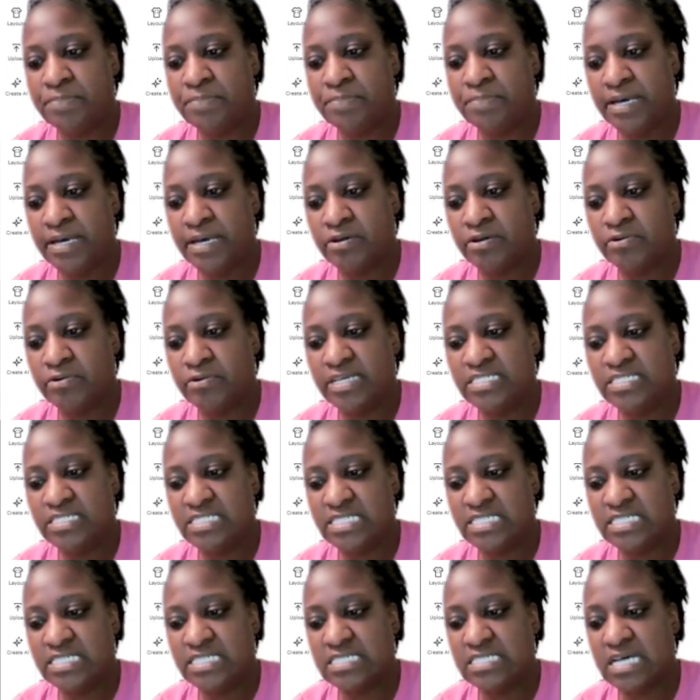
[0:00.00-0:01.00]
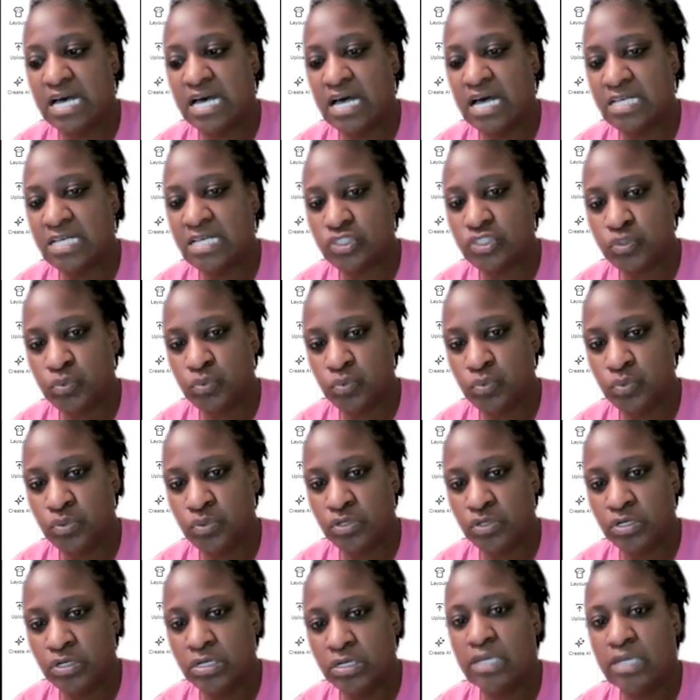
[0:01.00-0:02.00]
the layer panel, it says
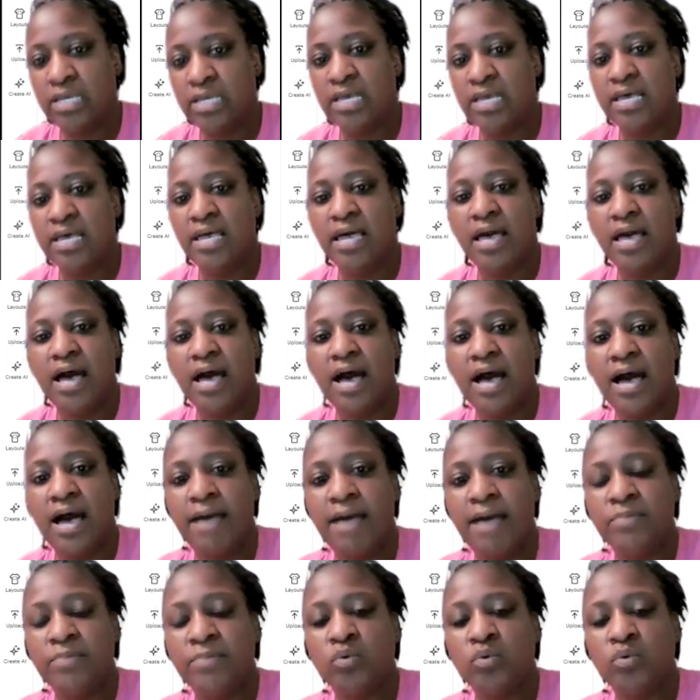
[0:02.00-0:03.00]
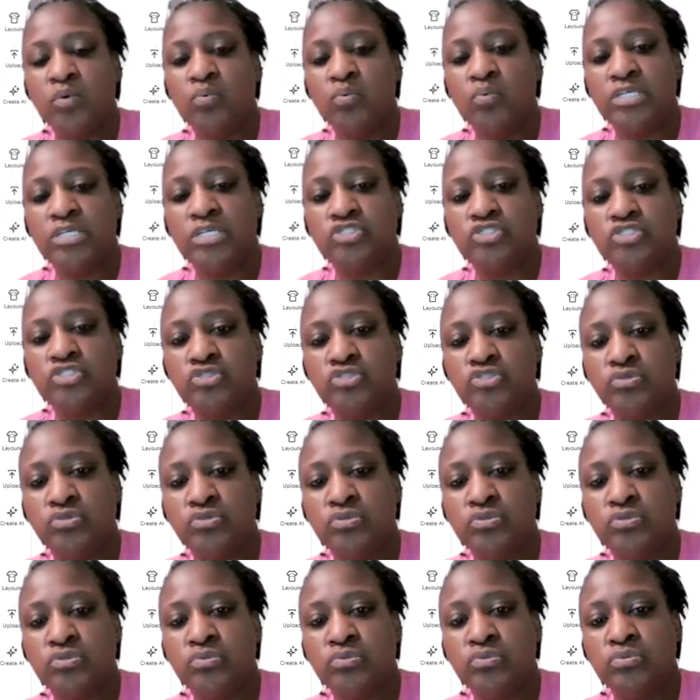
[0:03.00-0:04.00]
contour. I'm going
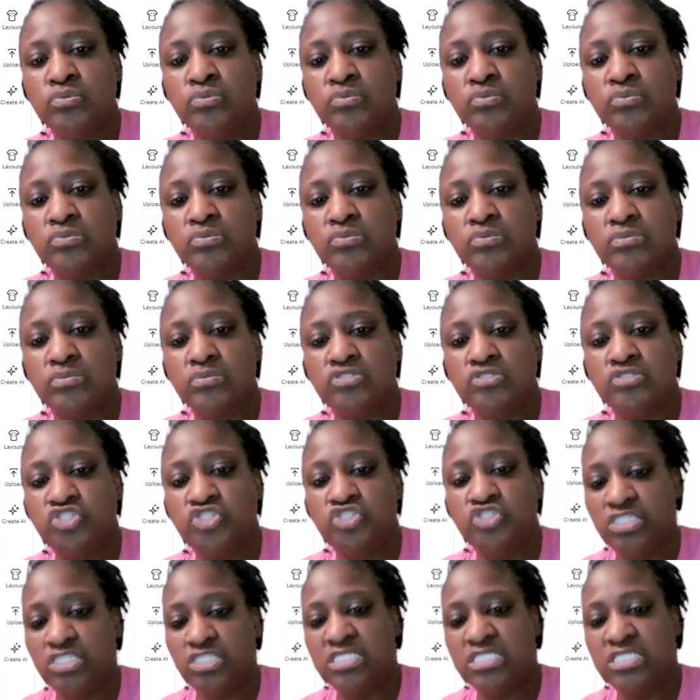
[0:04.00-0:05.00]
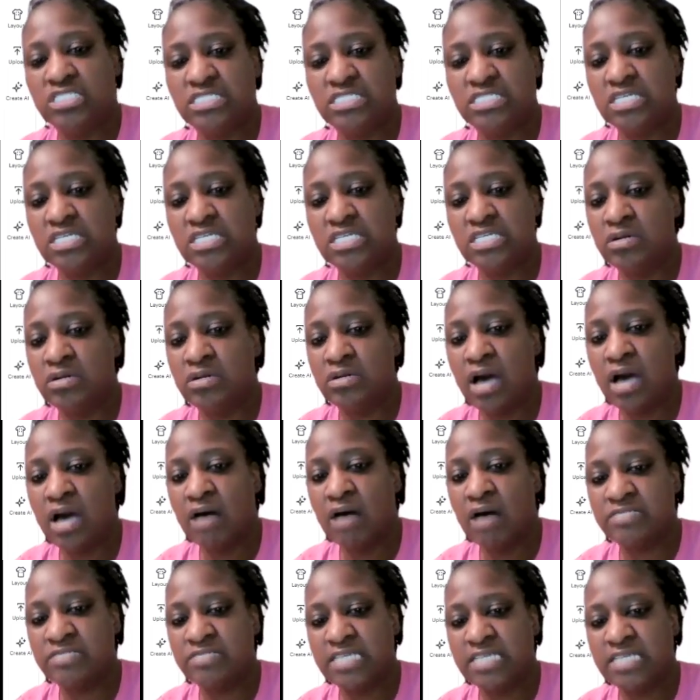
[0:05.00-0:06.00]
to just still
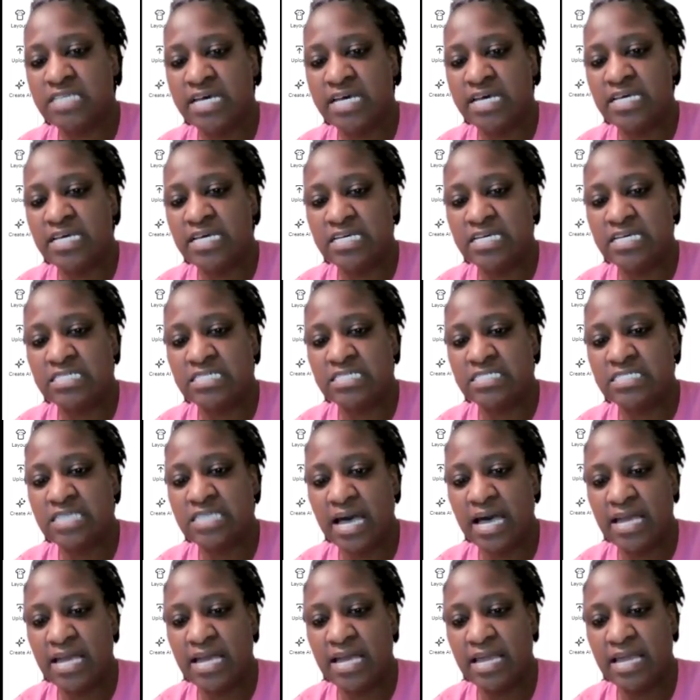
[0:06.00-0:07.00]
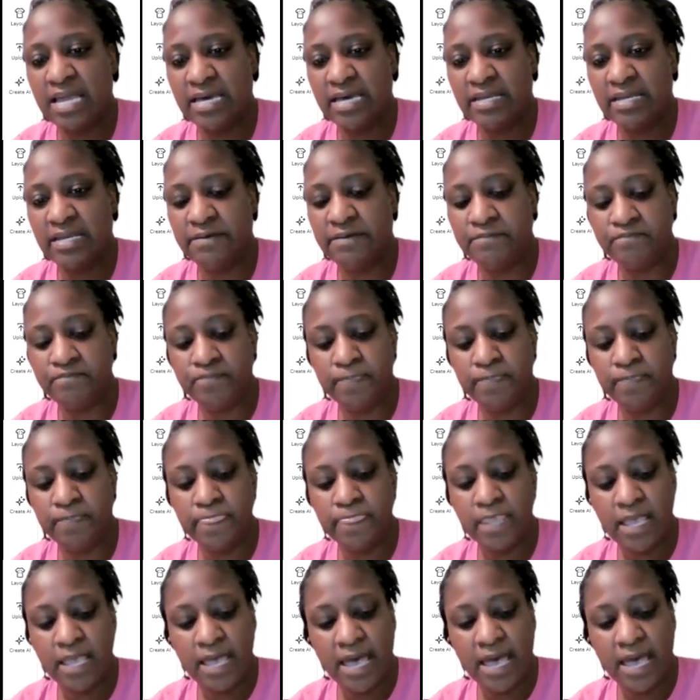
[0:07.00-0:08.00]
the offset is highlighted.
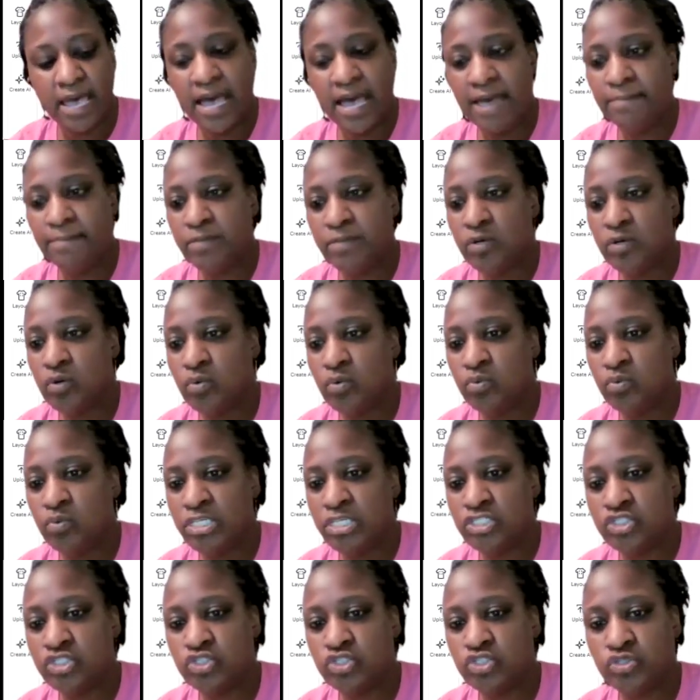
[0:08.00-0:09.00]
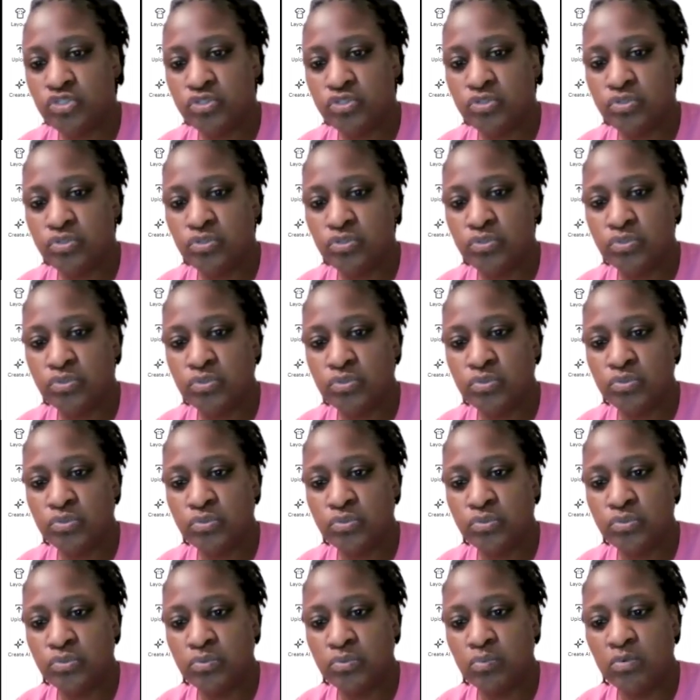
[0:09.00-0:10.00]
I'm going
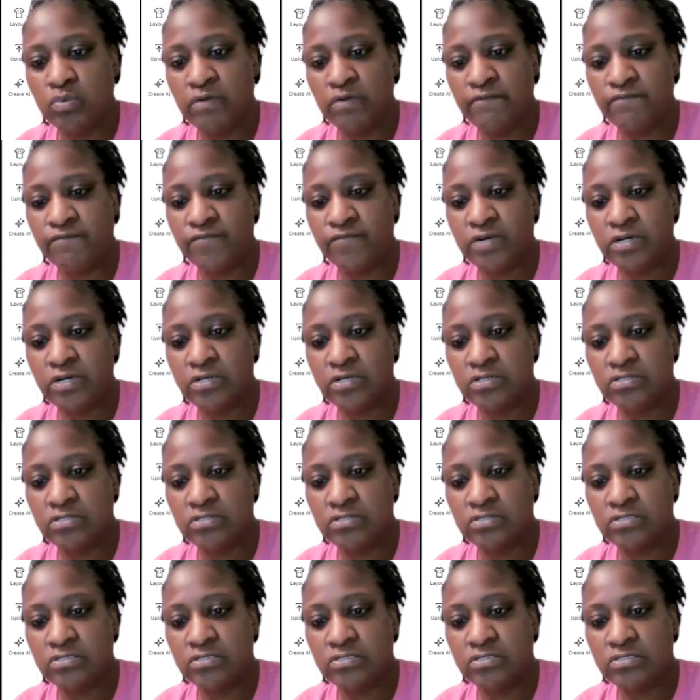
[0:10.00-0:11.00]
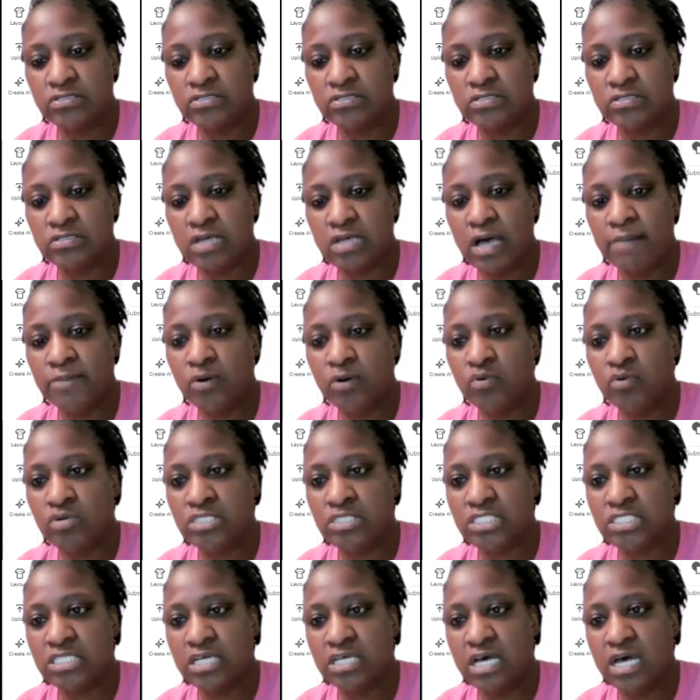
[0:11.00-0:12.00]
to, well, first,
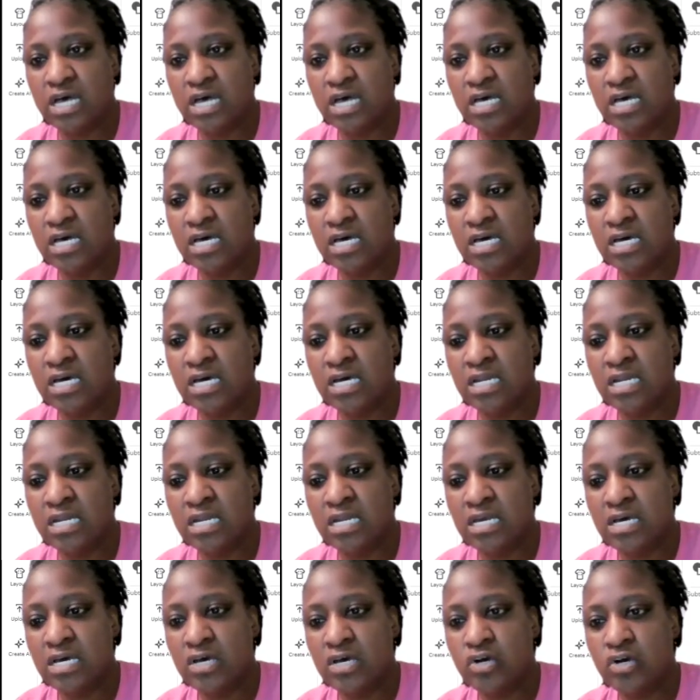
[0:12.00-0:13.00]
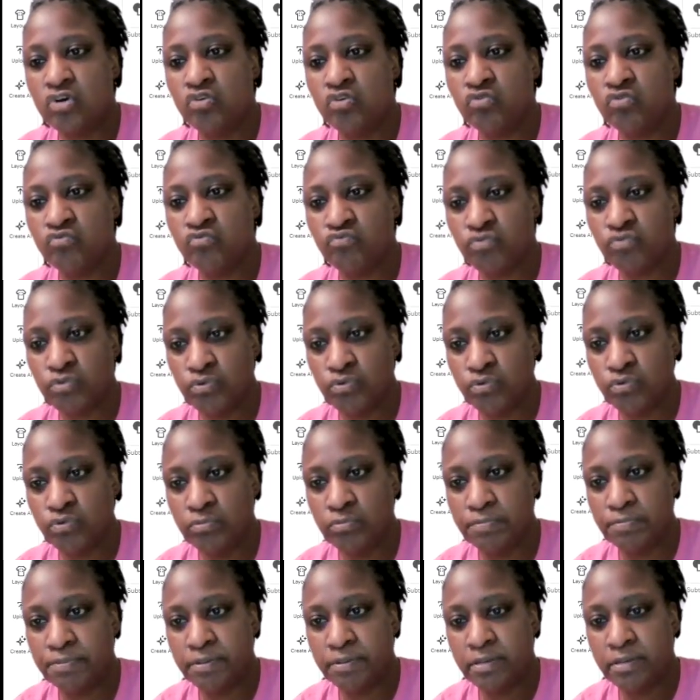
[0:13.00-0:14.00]
I'm going to
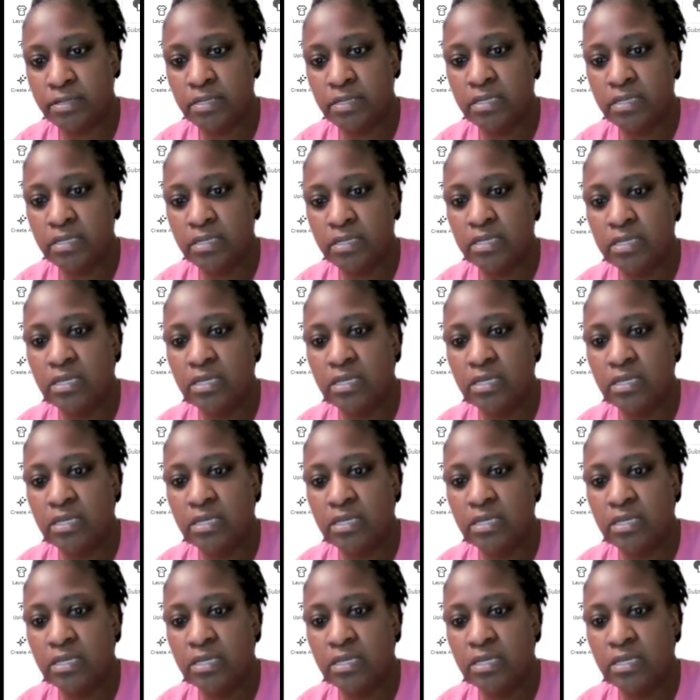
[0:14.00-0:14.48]
ungroup